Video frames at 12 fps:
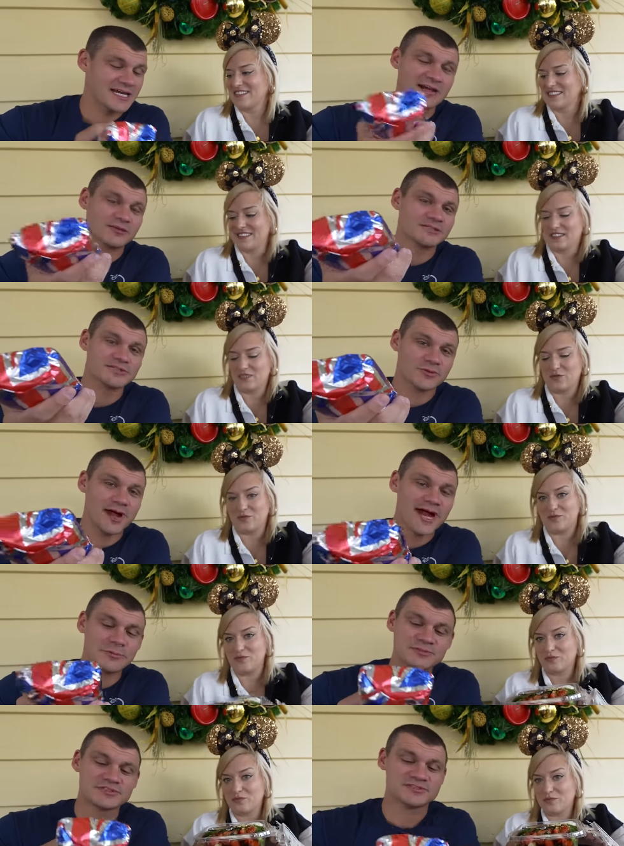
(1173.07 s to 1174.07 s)
Speaker 1: salads,
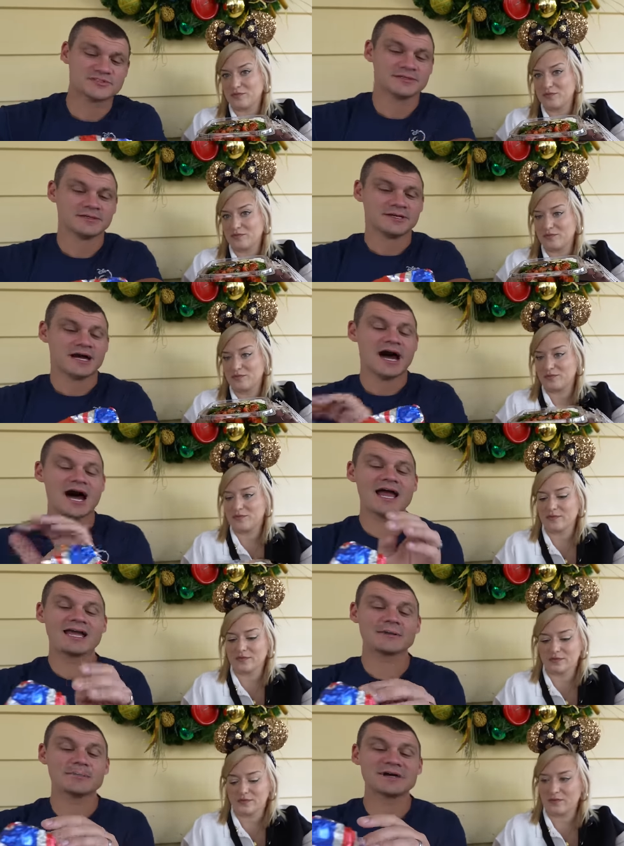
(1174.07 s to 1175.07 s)
wraps,
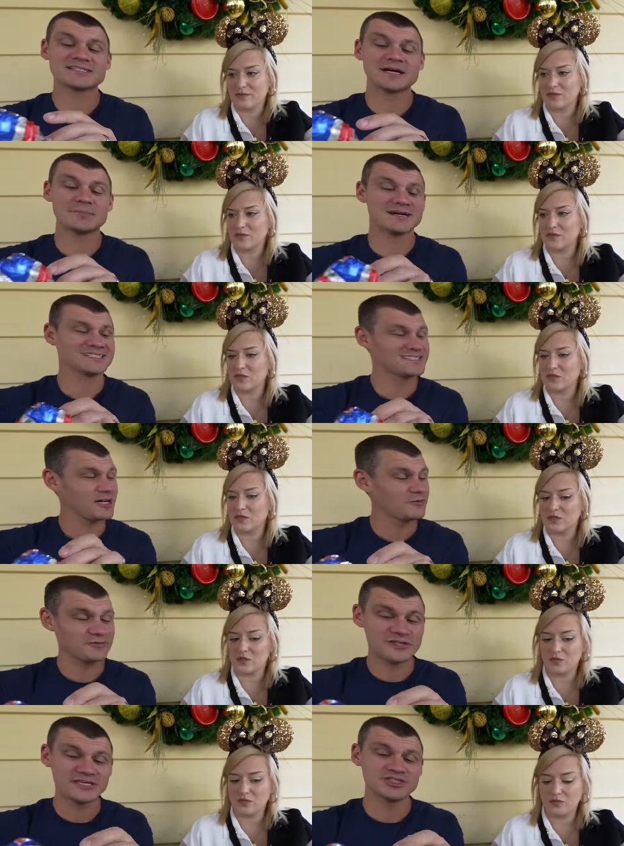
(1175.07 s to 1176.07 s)
I picked up
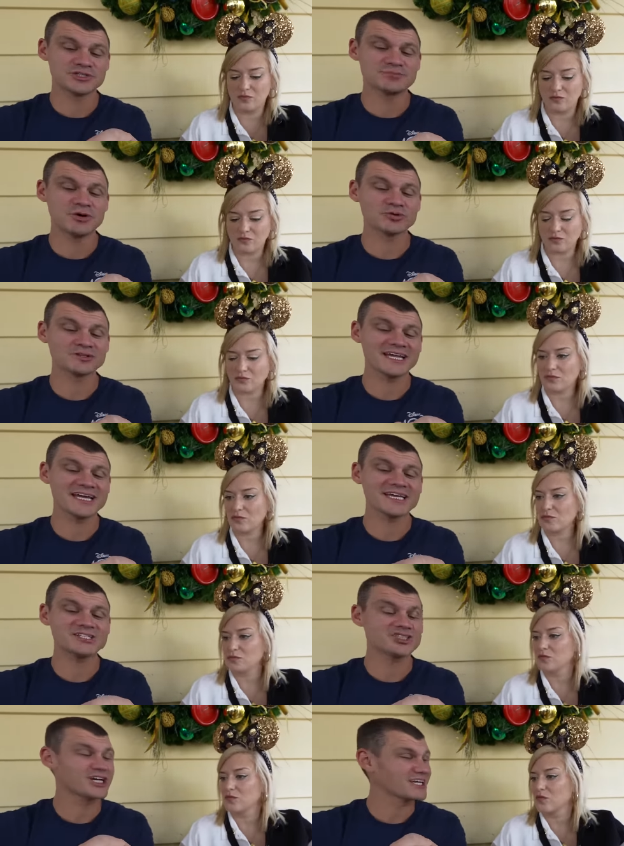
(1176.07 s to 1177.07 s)
myself the Chipotle
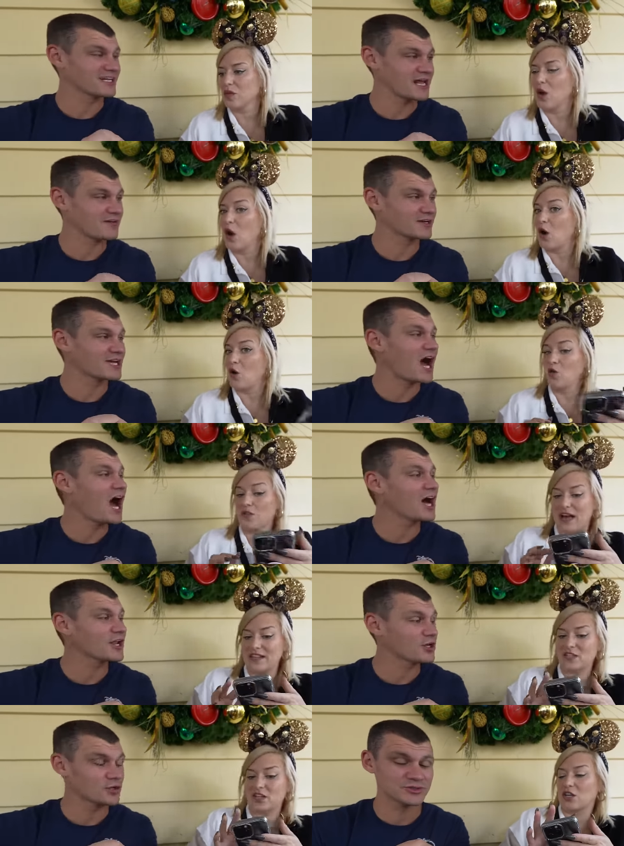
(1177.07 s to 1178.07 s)
chicken and avocado. Ooh,
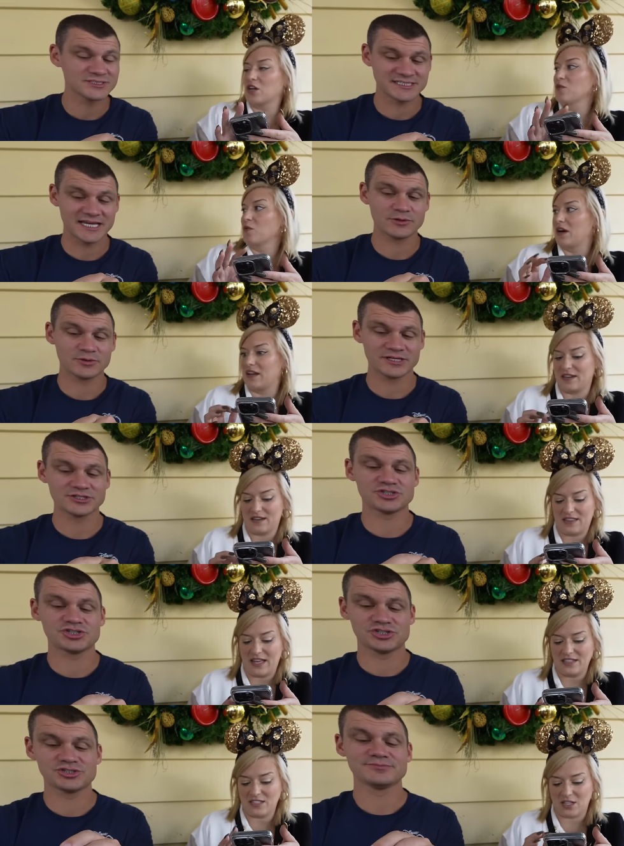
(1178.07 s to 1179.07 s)
that's a good sandwich. one.
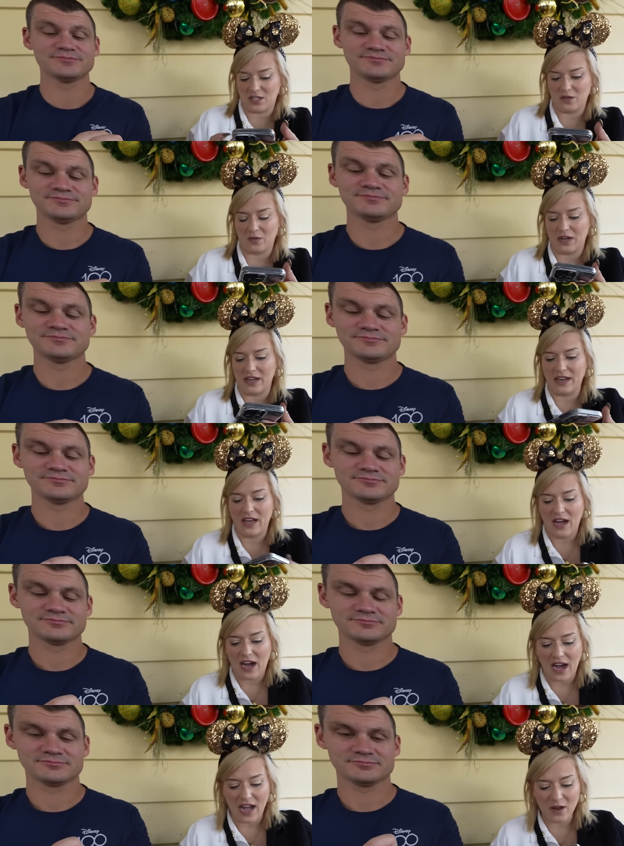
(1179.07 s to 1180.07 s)
Speaker 2: That's a good one.
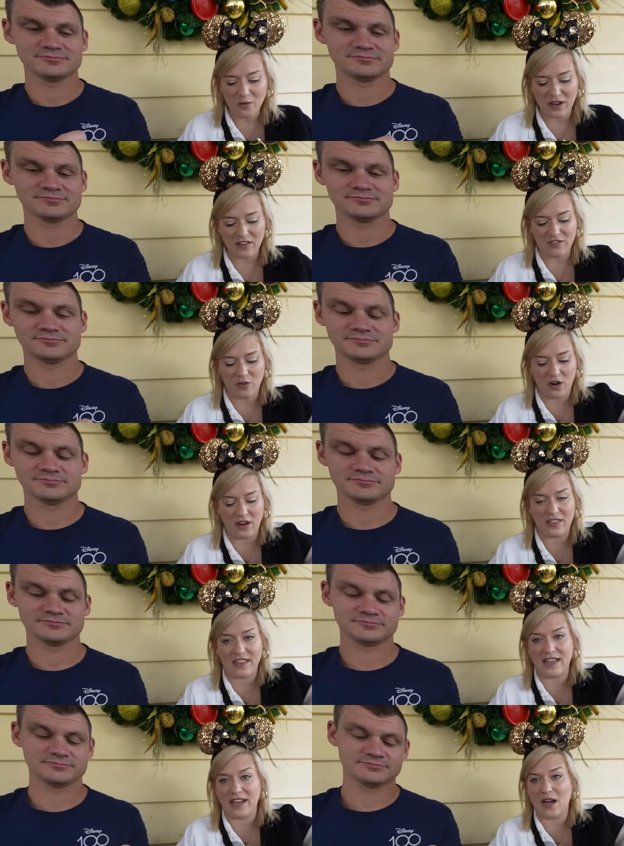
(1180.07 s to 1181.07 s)
I went for
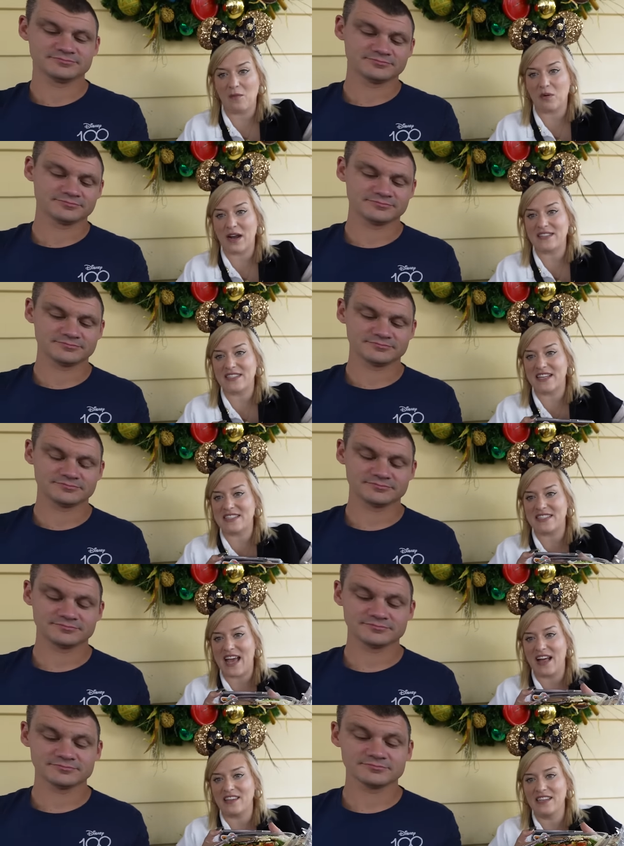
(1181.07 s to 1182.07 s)
the caprese
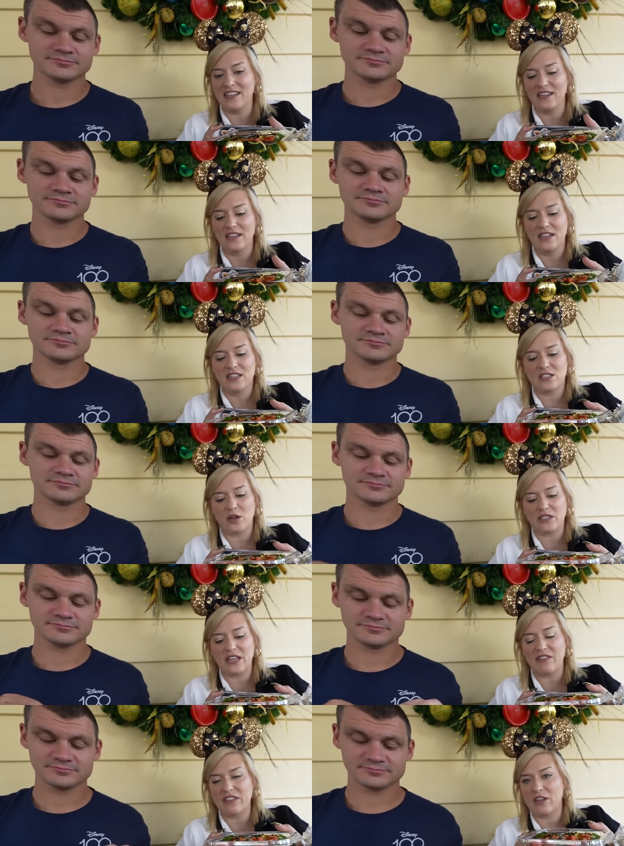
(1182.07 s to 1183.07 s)
salad. So
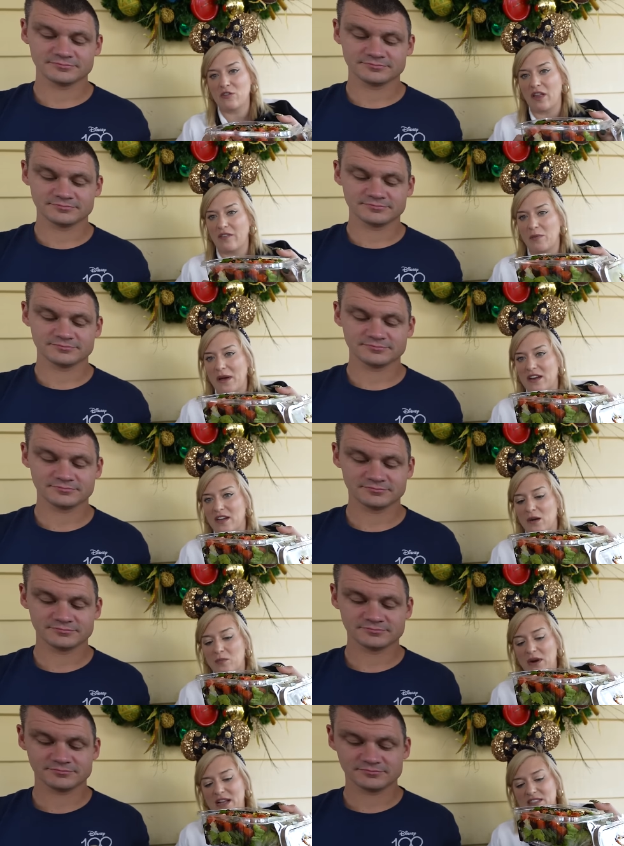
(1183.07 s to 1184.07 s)
it's everything you love about a
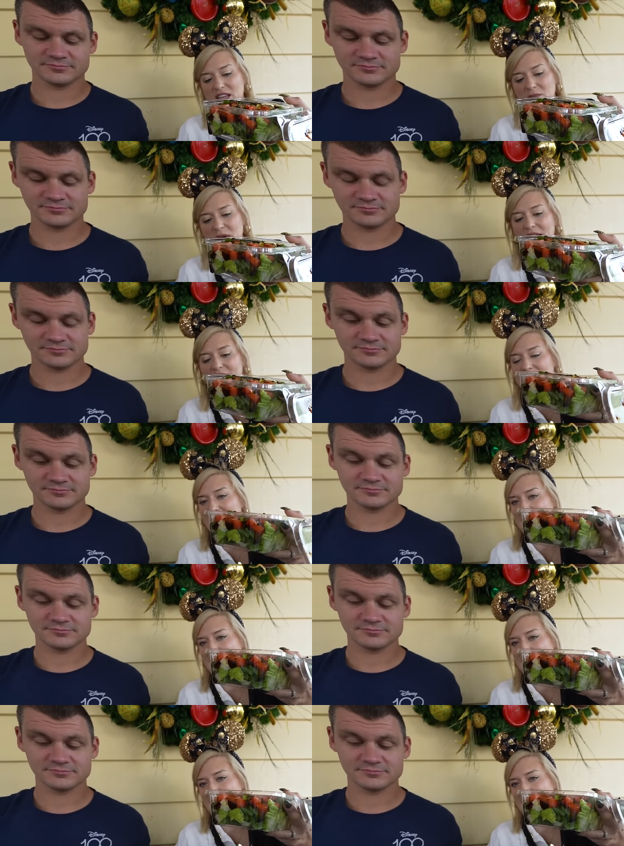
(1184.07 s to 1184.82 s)
caprese, but in an